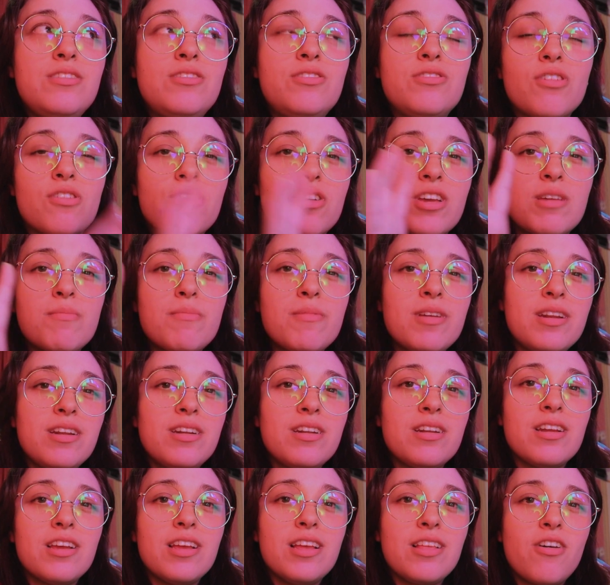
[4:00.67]

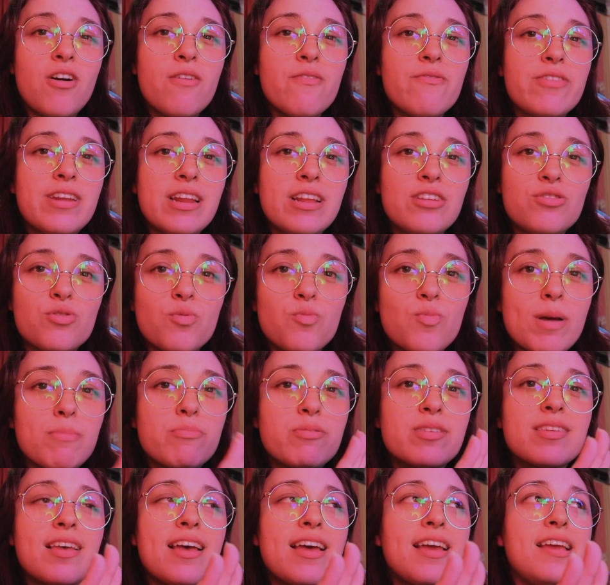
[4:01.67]
document, confidential
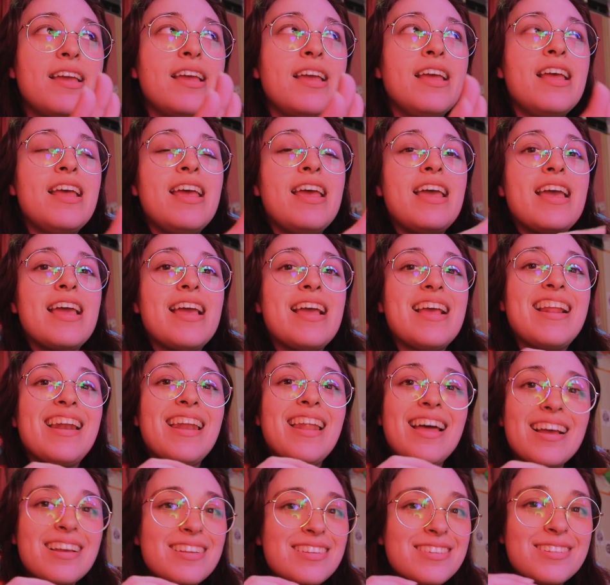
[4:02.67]
website, it
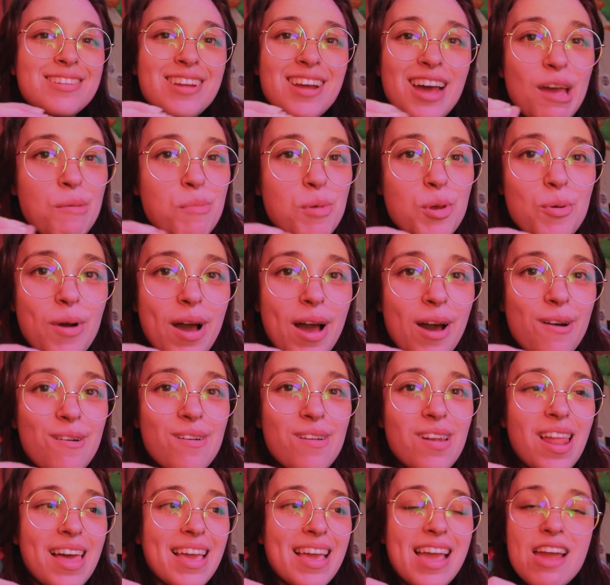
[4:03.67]
likes to time you
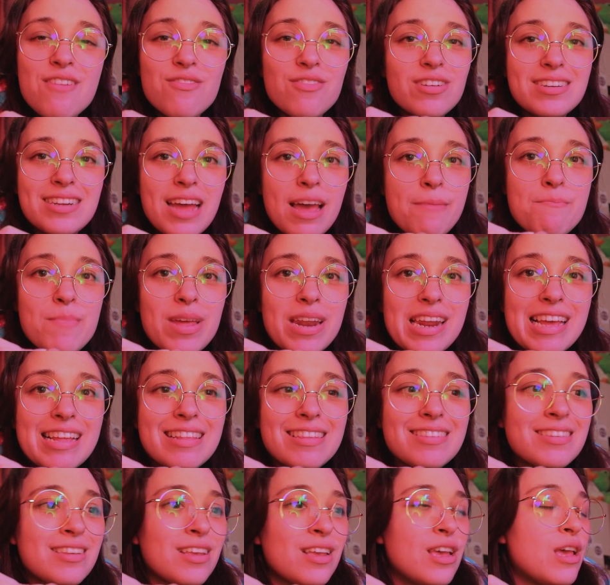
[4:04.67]
out like every 10
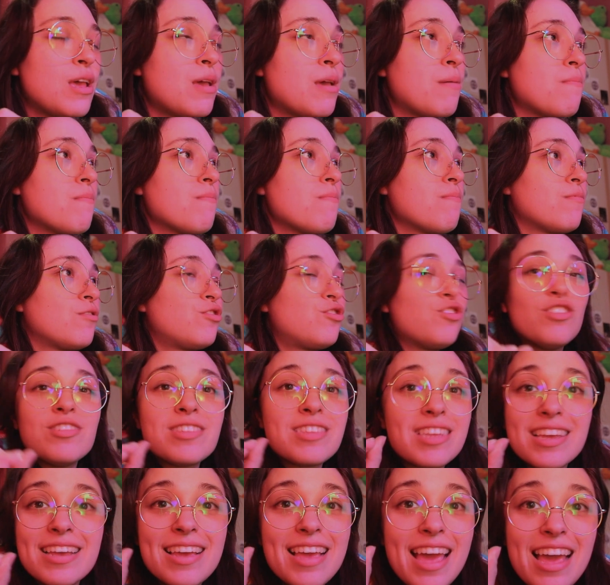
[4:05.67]
minutes,
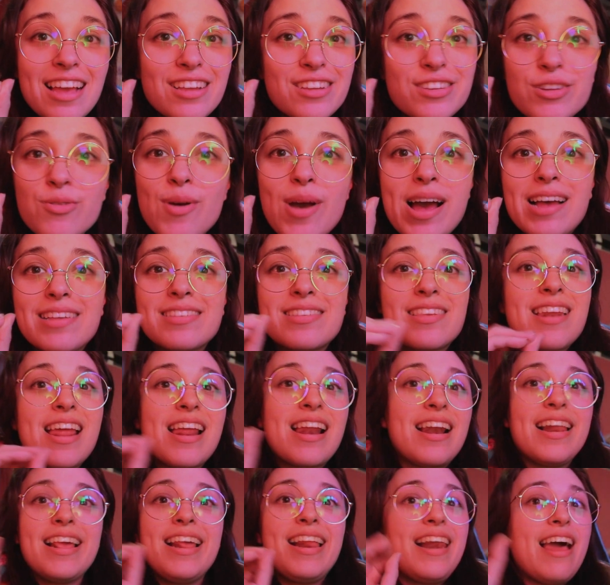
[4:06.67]
just in case you
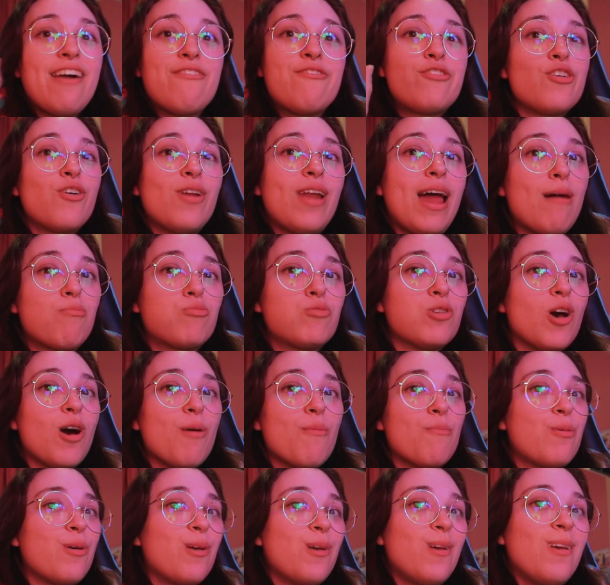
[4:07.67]
accidentally left your
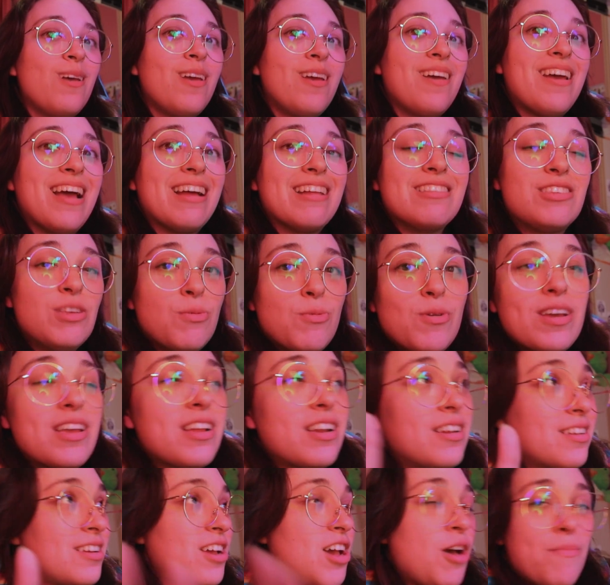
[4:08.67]
laptop and someone
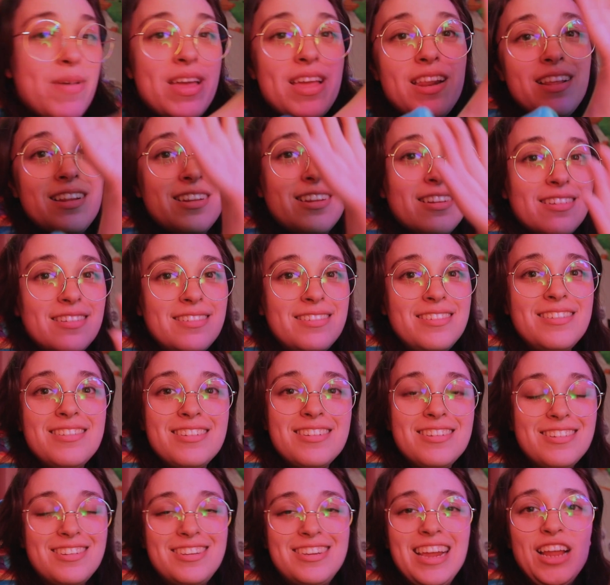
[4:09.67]
could come in and
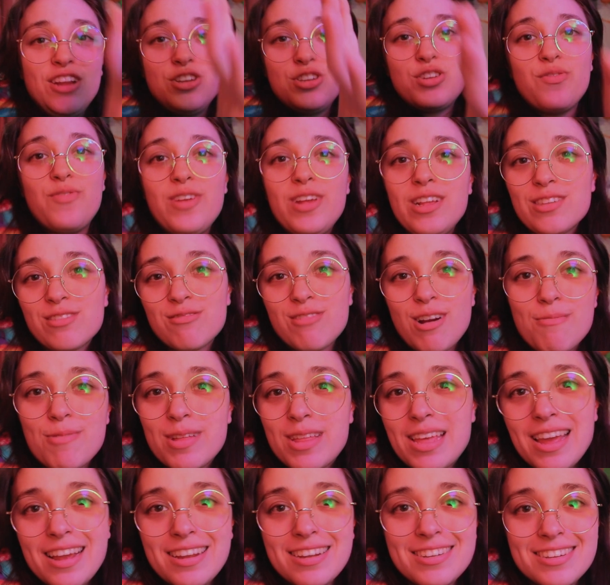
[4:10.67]
change your visa
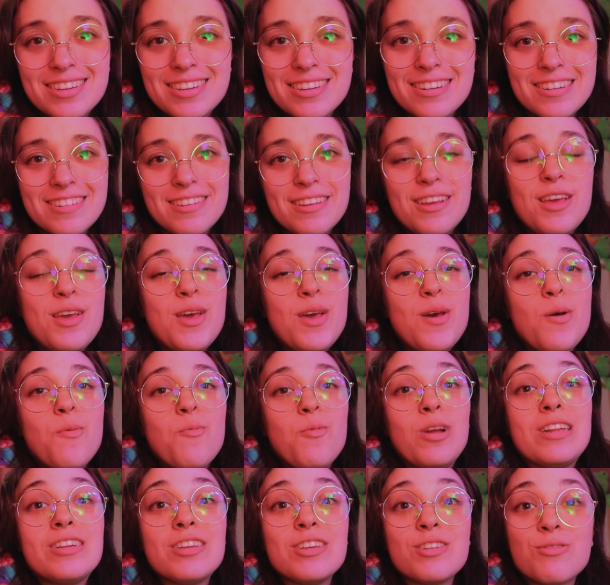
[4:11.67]
application,
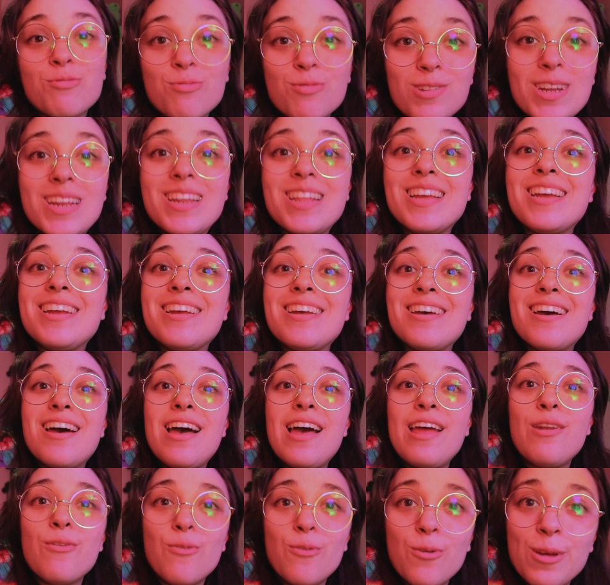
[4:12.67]
which is really
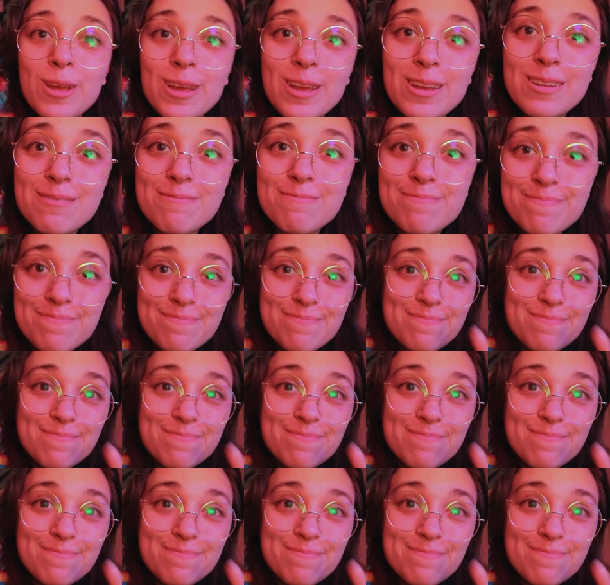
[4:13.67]
annoying.